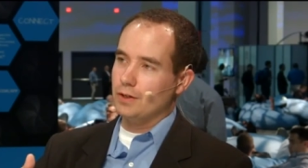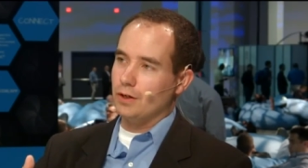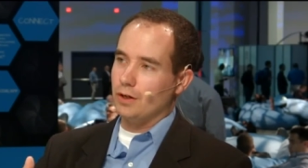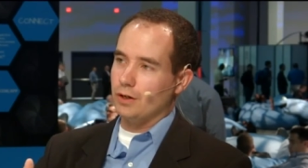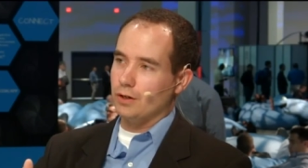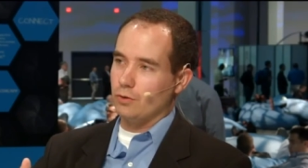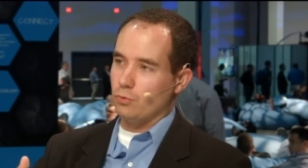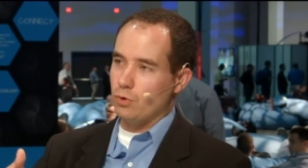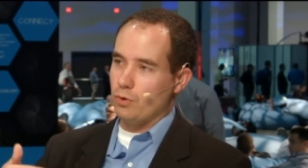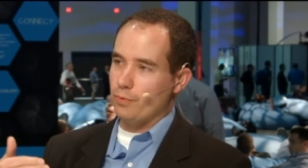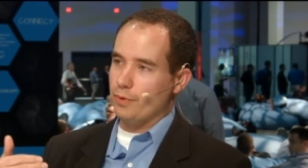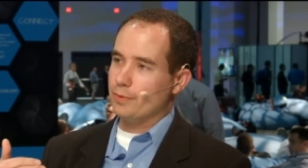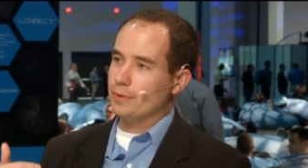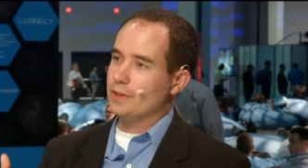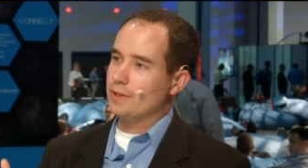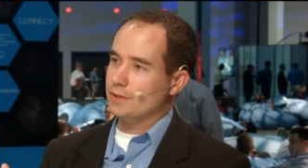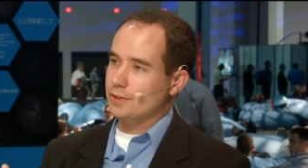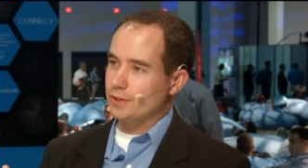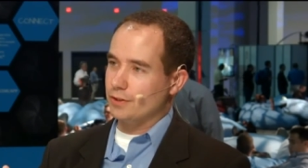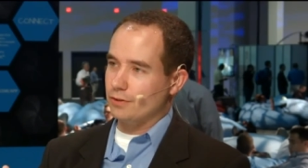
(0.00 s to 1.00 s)
Uh, what we would
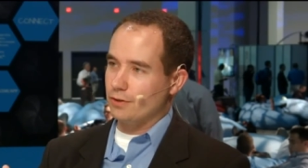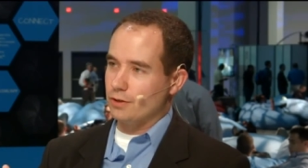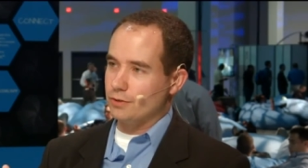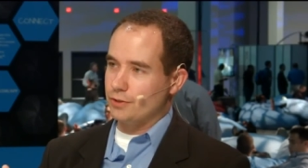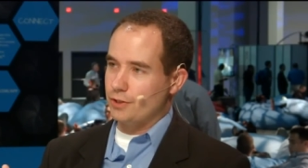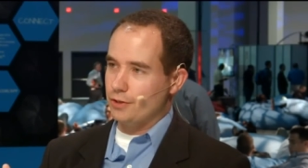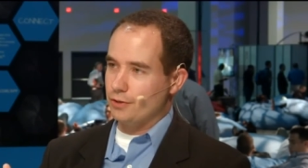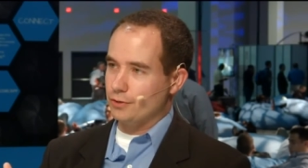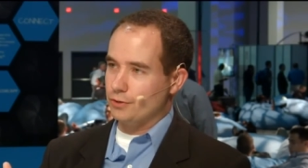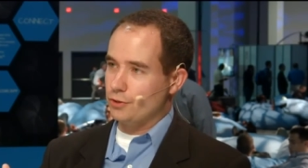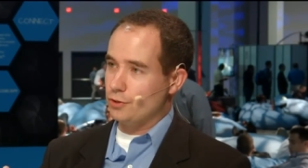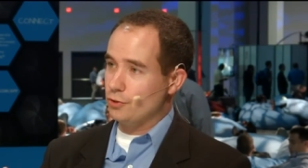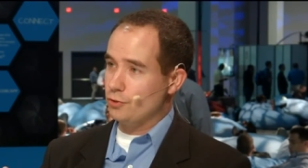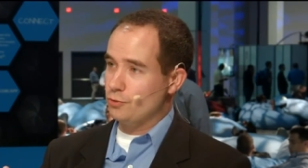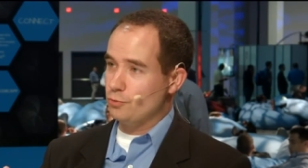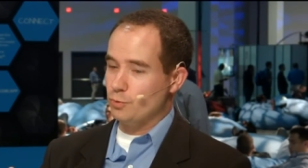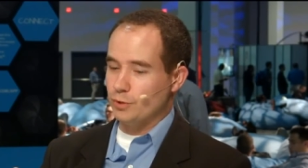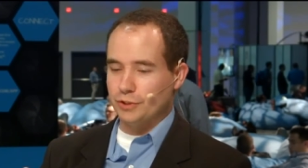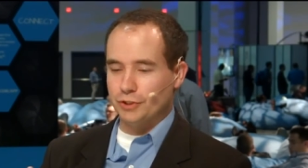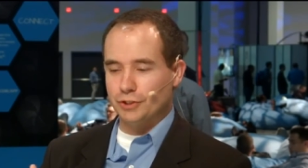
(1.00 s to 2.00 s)
consider our tier
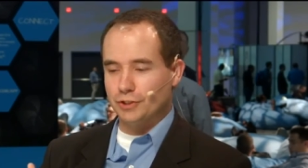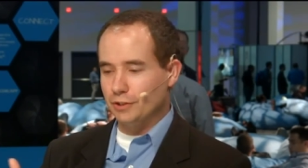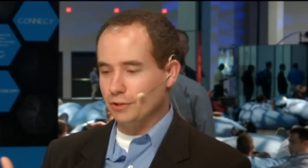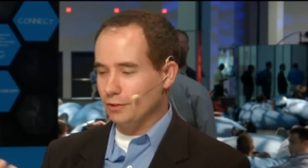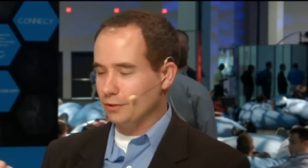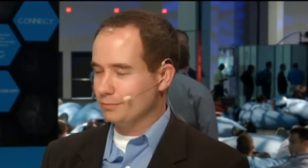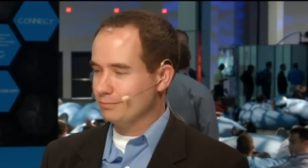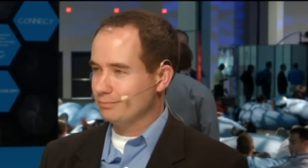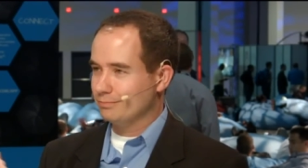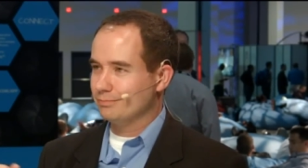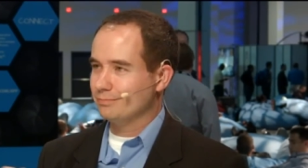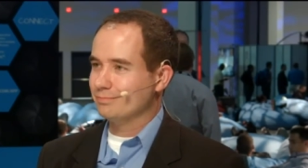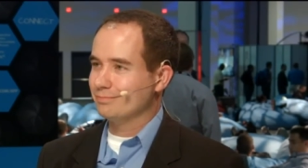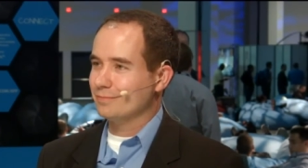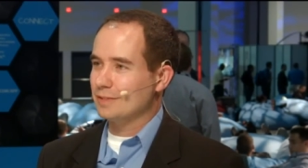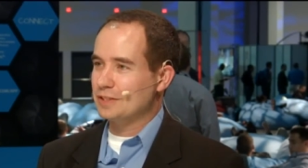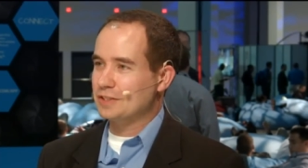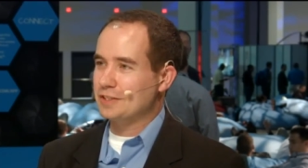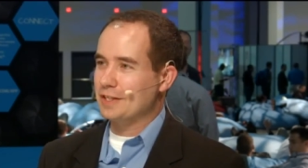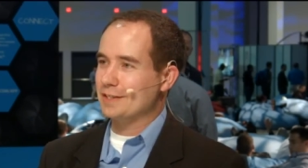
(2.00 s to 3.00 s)
two, which still
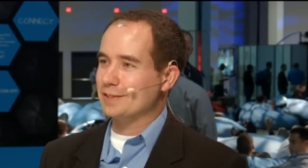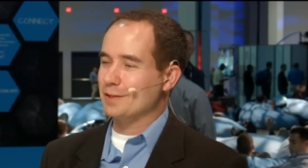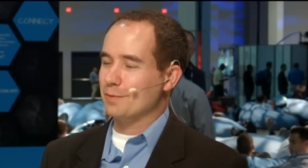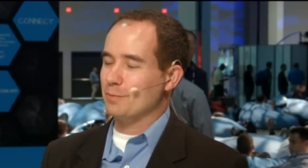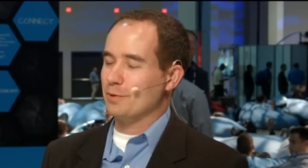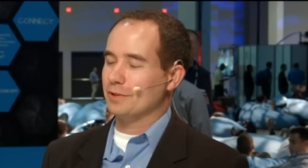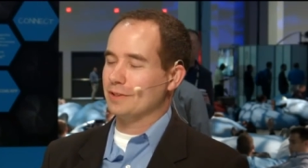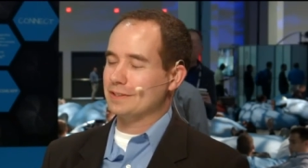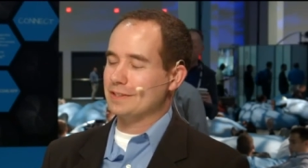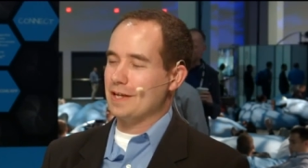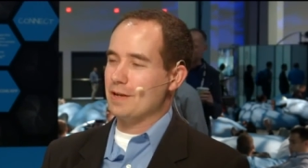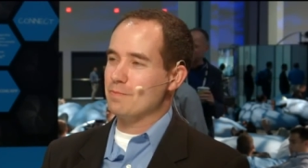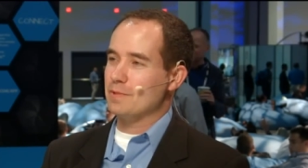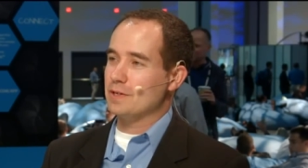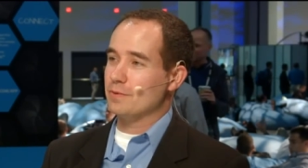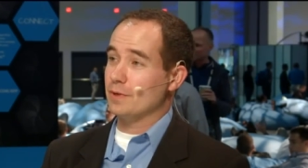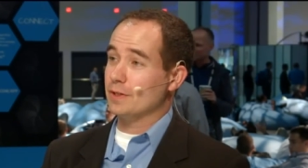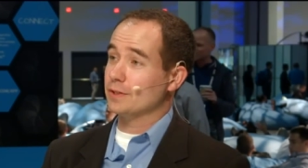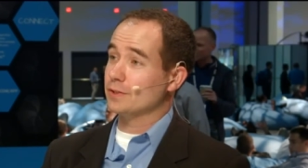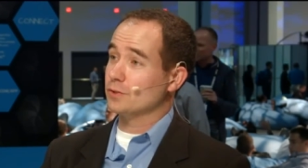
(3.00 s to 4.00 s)
stays up all the time
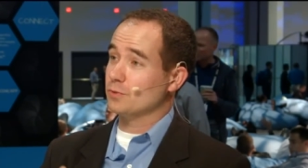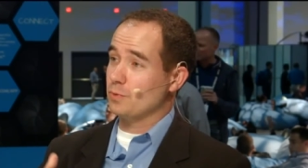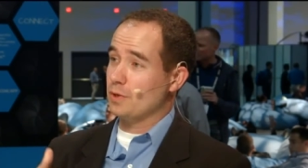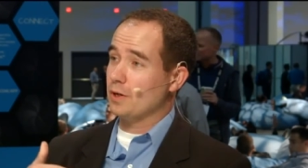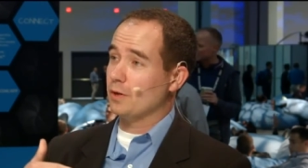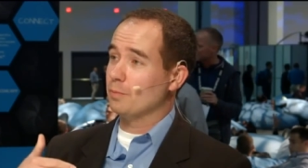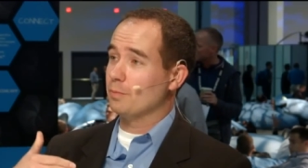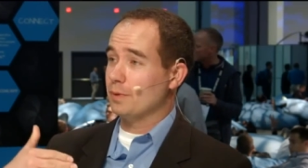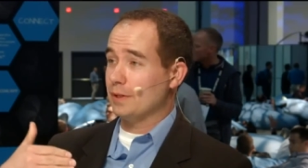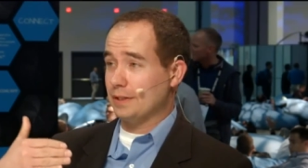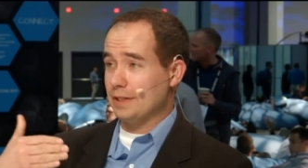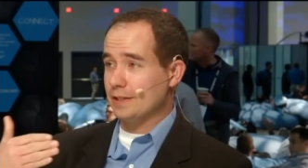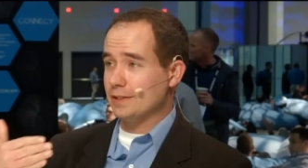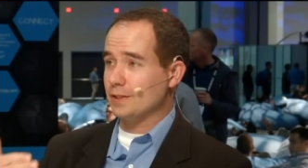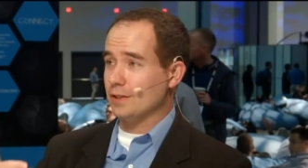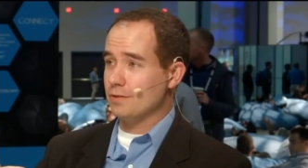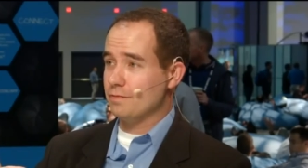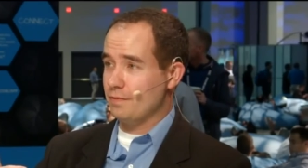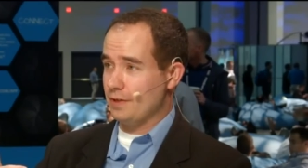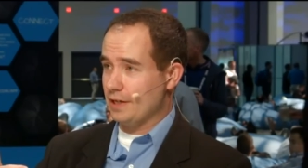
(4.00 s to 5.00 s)
anyway as well, but
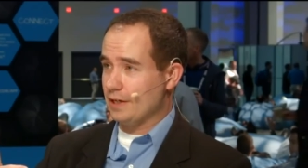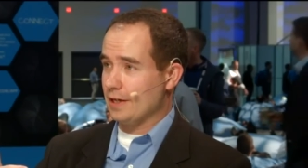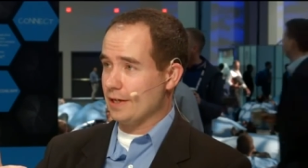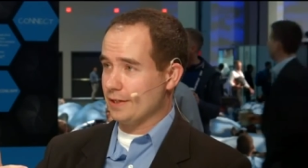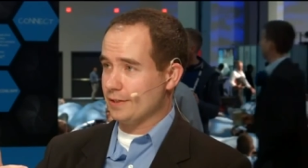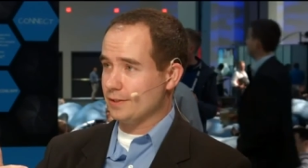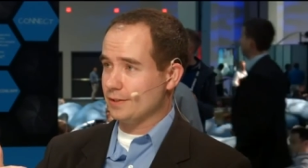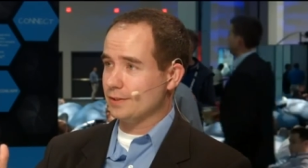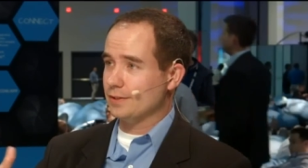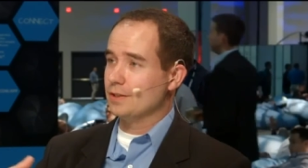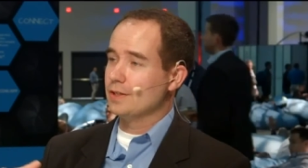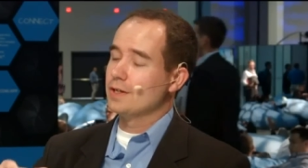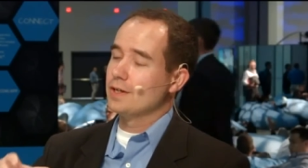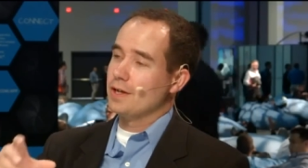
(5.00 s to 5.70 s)
that's our VNX.